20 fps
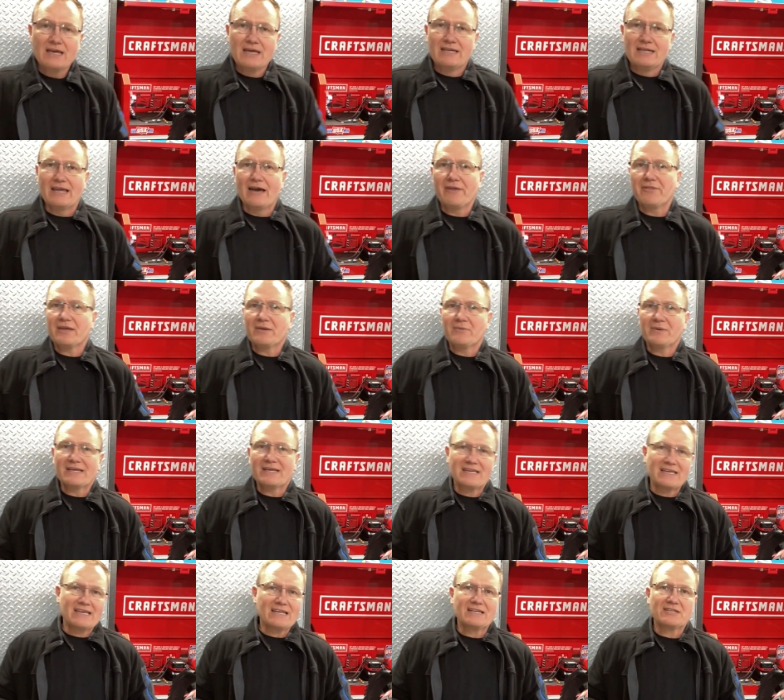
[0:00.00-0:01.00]
Now that we
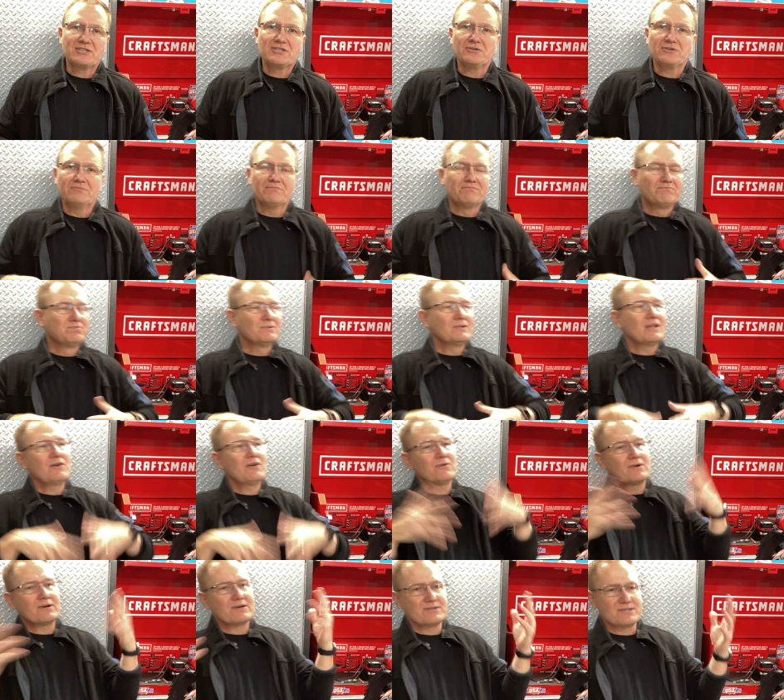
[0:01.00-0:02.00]
can get into
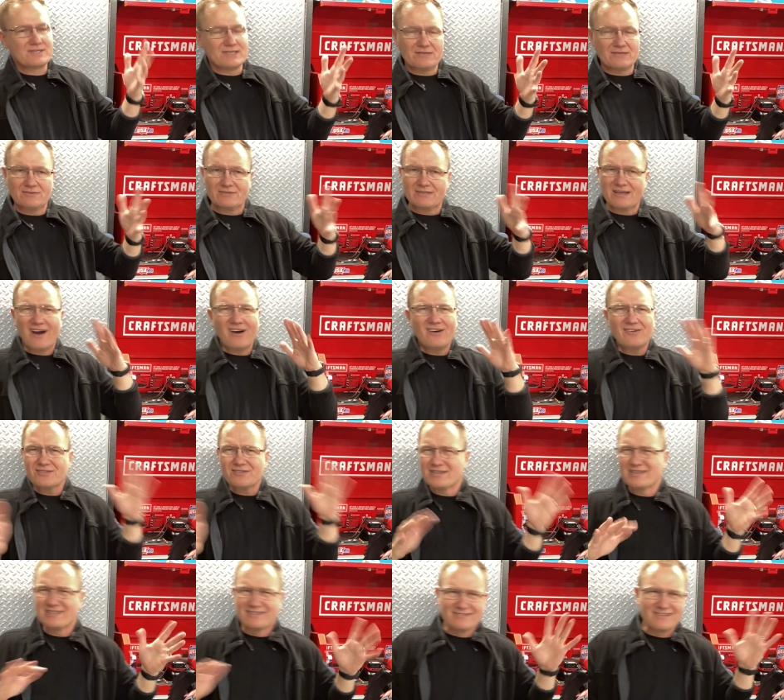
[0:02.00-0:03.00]
blowers and all
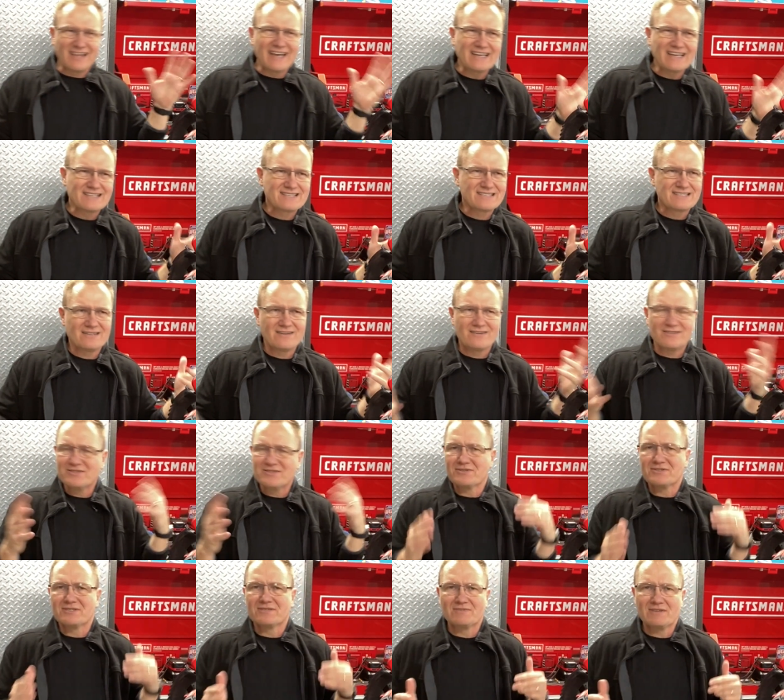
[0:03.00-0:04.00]
lights and all
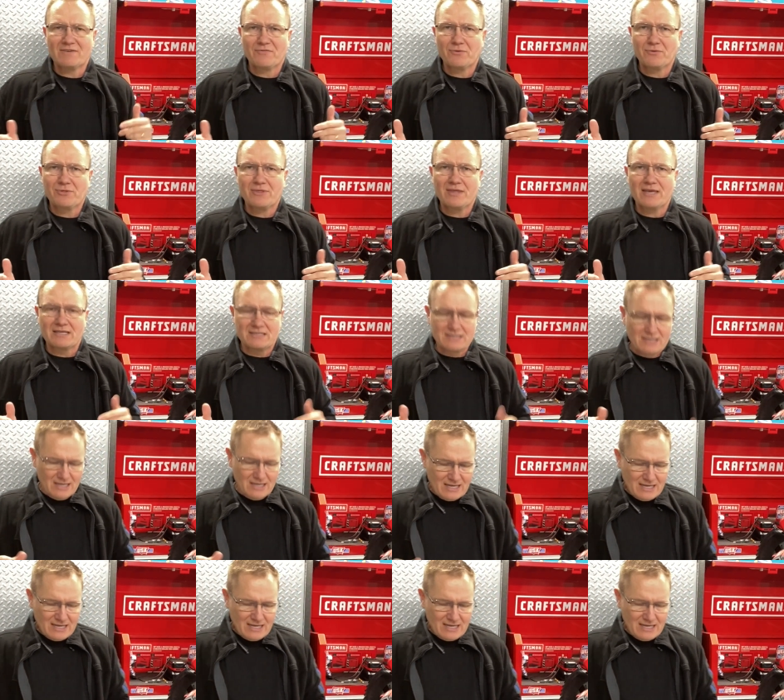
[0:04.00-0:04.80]
sorts of different things.